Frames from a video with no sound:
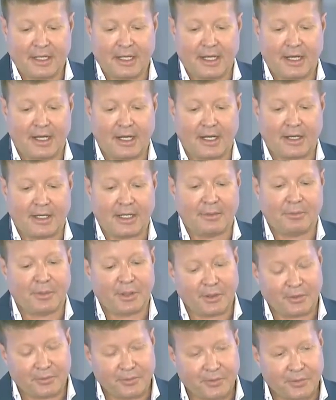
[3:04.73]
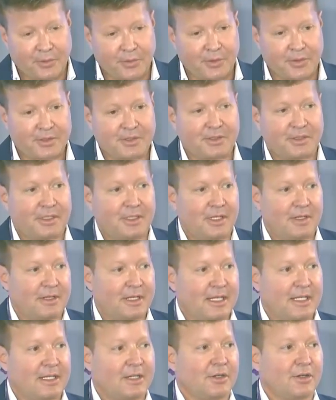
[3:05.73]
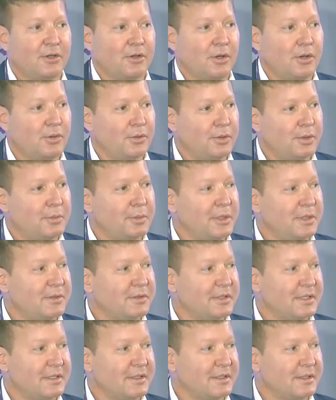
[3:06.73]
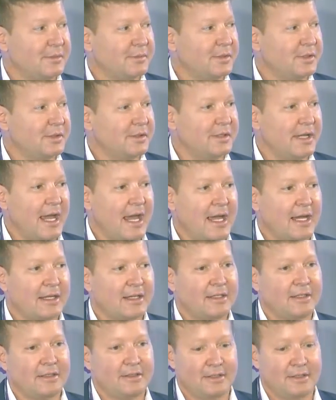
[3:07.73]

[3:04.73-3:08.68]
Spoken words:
move towards, getting your own immune system to attack